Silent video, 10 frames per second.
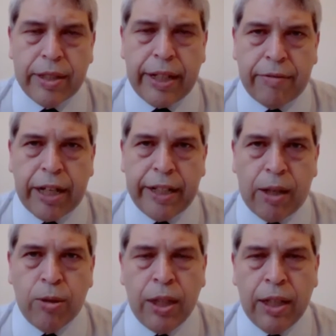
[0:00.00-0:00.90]
hard right
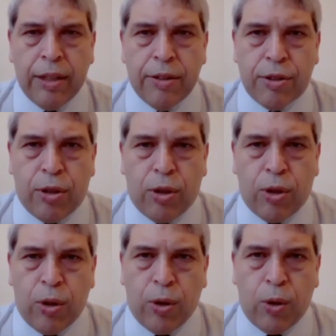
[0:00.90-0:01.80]
now.
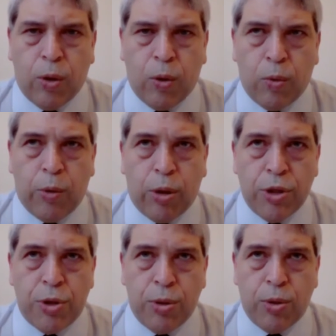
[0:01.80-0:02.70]
So we
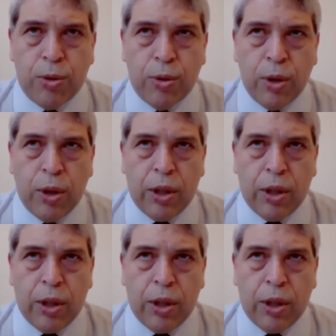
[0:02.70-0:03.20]
want to